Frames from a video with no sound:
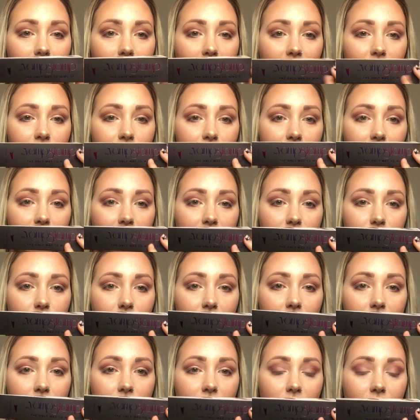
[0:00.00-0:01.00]

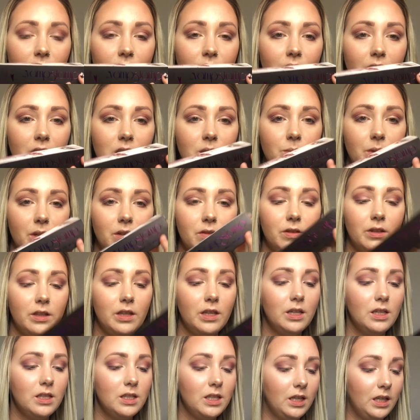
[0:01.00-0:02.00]
advertisement on Facebook for
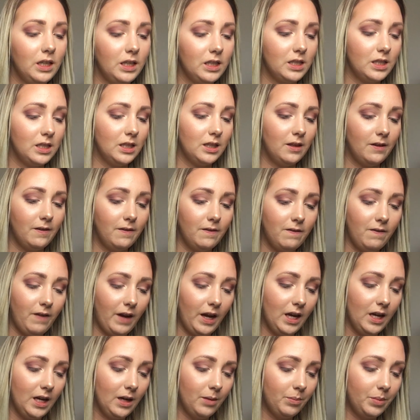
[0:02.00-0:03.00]
this, and it's the
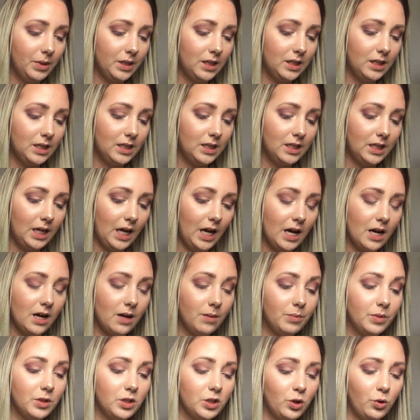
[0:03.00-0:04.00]
Vamp
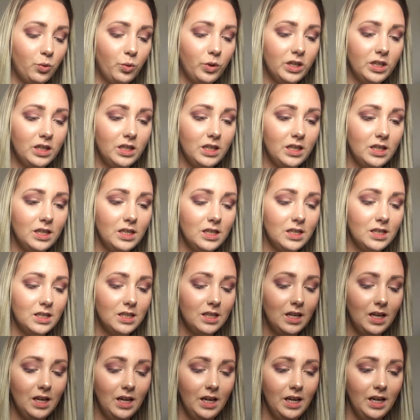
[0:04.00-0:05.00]
stamp. So what it is
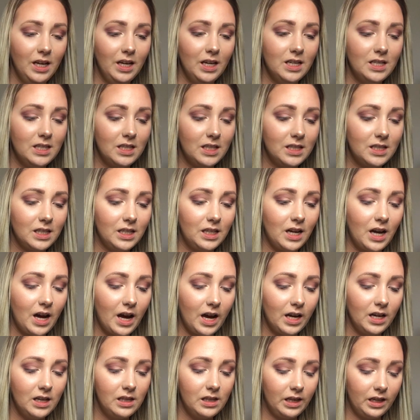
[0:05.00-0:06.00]
it's an
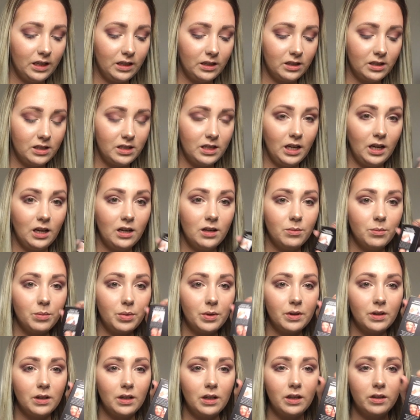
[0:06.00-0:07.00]
eyeliner stamp.
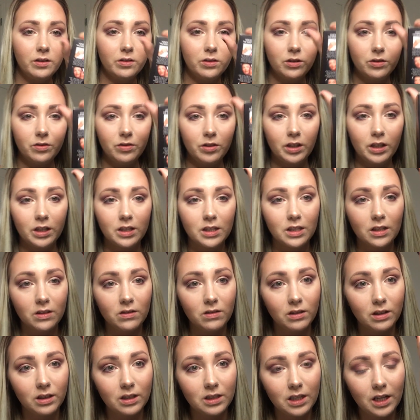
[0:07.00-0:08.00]
I don't know if you guys can
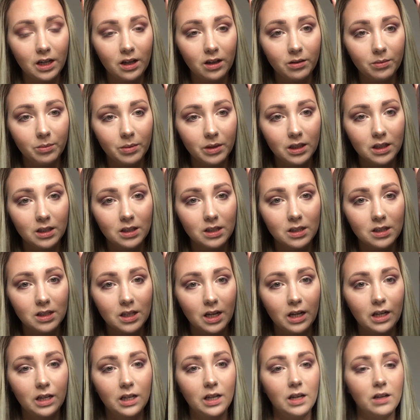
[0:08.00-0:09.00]
really tell, but this is
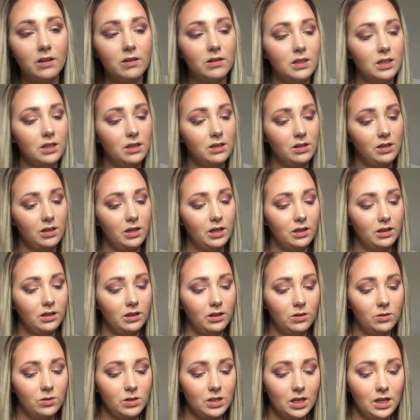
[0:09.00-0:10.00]
kind of how it tells you how to
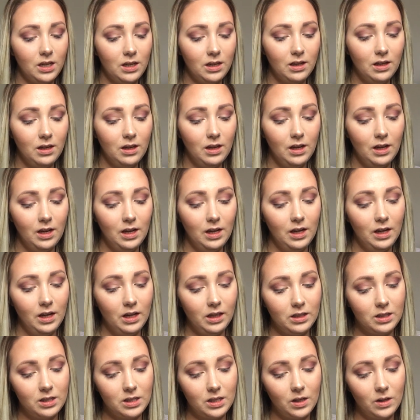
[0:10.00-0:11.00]
use it.
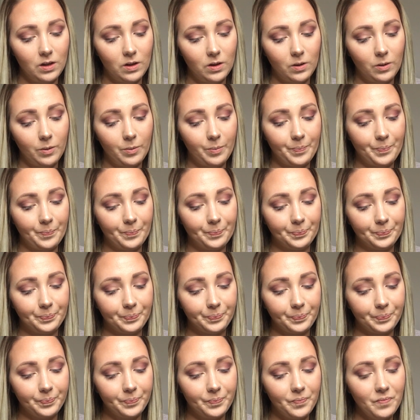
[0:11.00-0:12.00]
And so
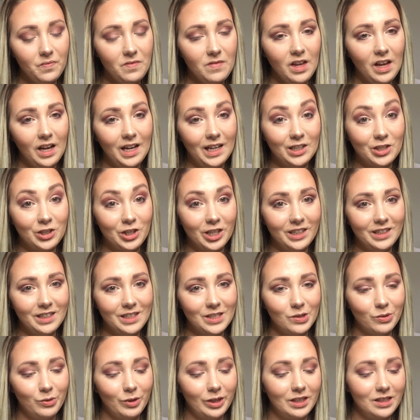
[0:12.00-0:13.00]
I tried
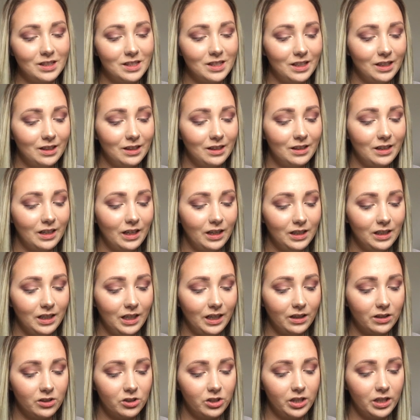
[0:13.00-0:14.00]
this once the other day and I
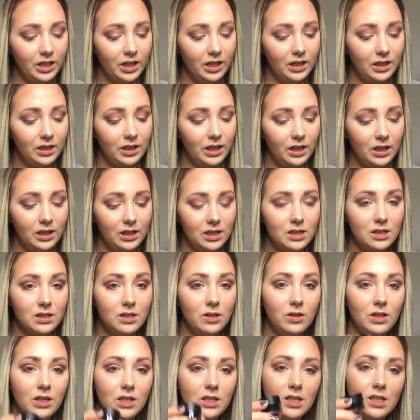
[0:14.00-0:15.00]
actually kind of liked it.
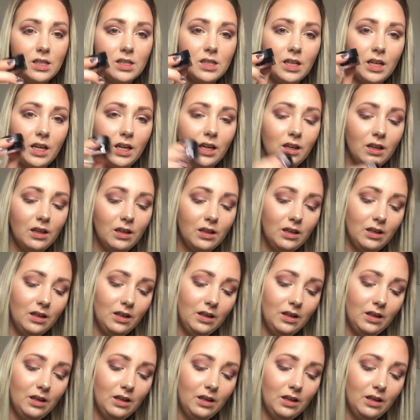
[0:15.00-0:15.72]
So this is like